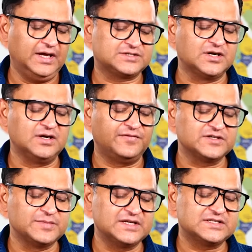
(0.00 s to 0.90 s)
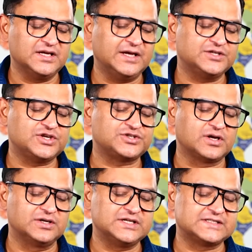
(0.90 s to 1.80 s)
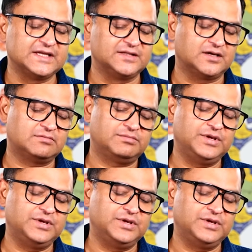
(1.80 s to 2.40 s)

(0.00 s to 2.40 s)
External Affairs Minister S. Jaishankar just said that,